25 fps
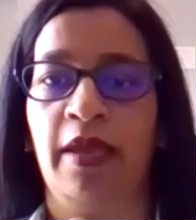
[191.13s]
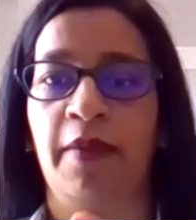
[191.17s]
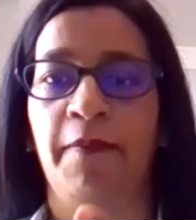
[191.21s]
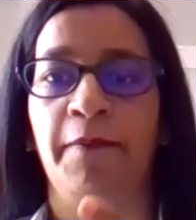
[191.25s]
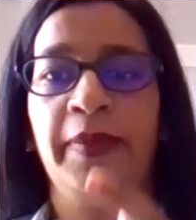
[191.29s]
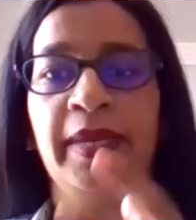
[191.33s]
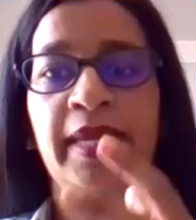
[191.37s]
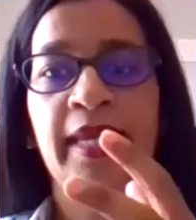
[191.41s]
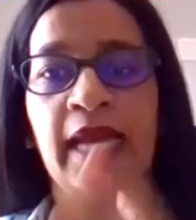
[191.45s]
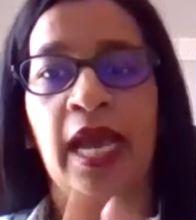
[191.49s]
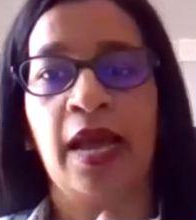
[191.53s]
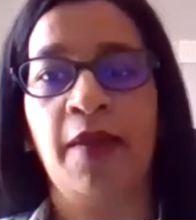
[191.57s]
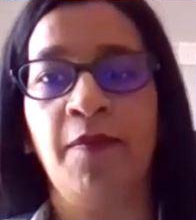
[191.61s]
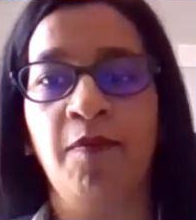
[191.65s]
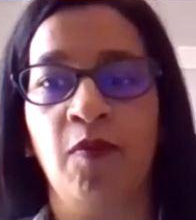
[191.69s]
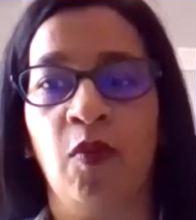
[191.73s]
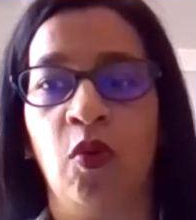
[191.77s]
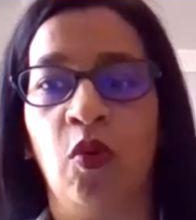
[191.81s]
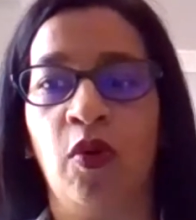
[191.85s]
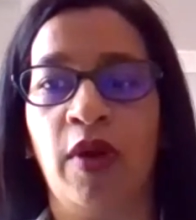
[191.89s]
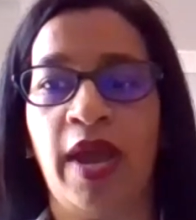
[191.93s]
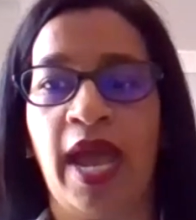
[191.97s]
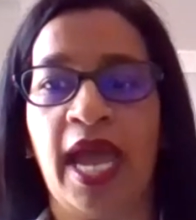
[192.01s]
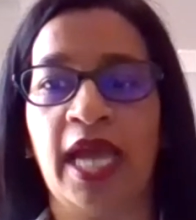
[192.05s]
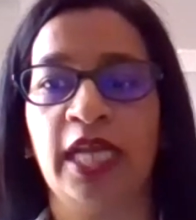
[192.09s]
become
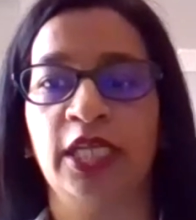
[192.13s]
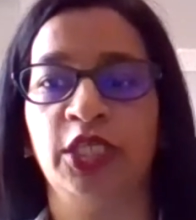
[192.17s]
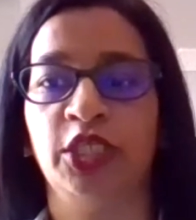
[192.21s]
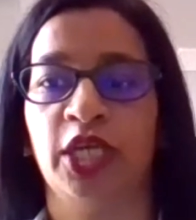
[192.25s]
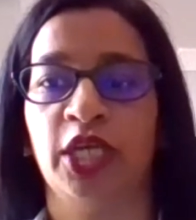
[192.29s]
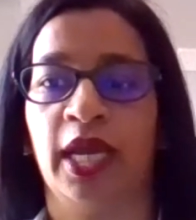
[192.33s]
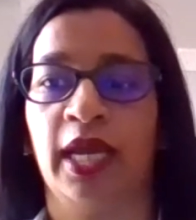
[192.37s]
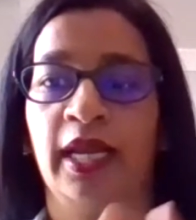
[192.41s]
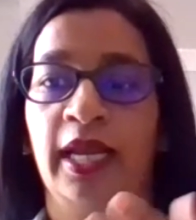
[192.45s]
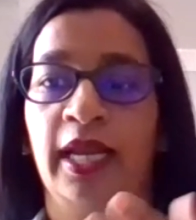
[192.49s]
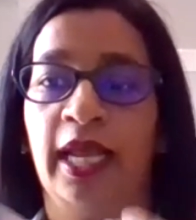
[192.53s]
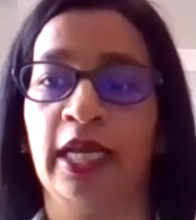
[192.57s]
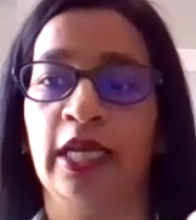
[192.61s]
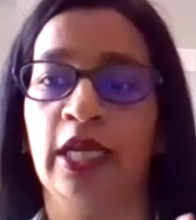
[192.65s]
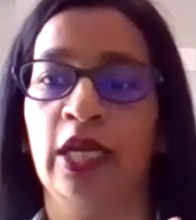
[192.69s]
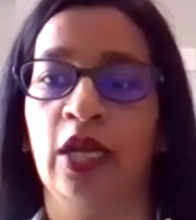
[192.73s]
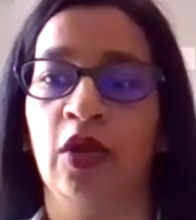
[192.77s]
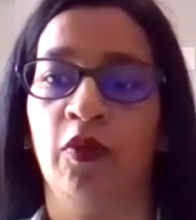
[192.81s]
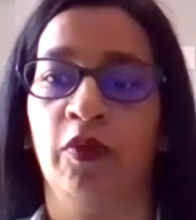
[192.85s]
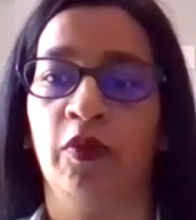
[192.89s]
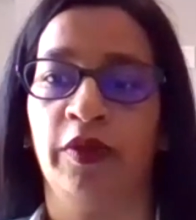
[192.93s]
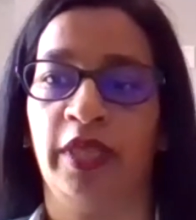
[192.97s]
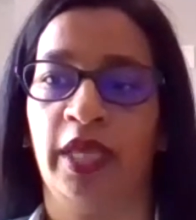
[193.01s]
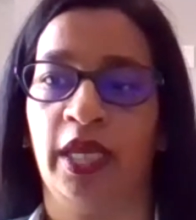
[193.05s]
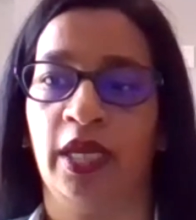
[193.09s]
more agile, and
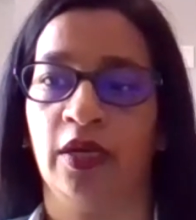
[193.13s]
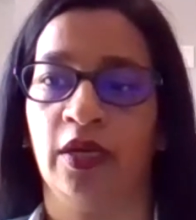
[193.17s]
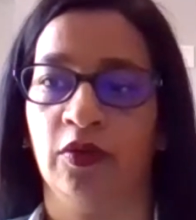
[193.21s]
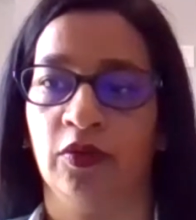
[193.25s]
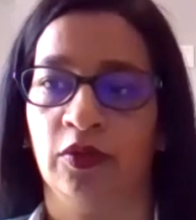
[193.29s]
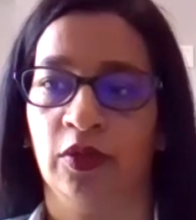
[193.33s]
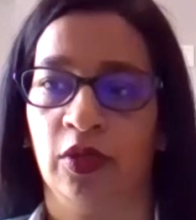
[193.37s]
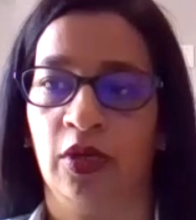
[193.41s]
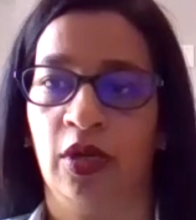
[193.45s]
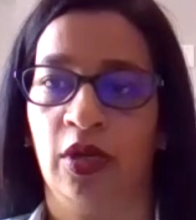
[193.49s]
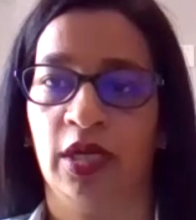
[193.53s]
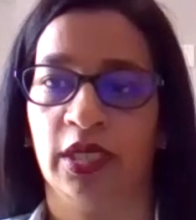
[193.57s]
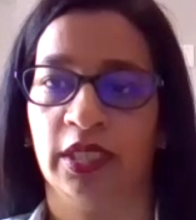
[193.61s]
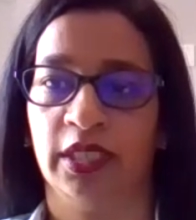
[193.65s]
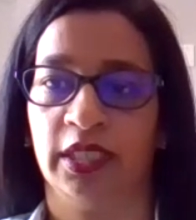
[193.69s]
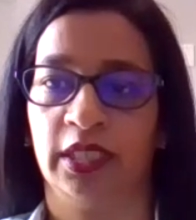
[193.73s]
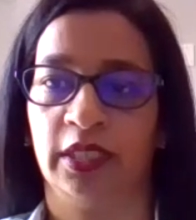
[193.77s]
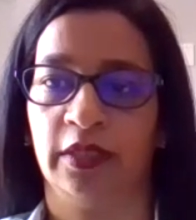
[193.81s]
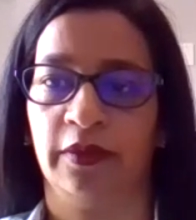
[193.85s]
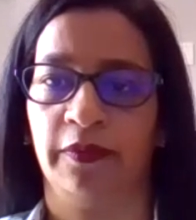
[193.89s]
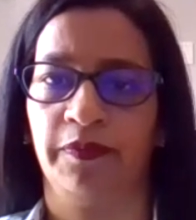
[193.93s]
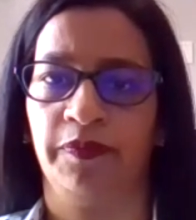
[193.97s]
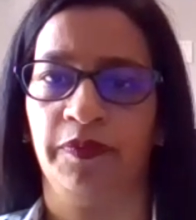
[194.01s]
lower their own costs.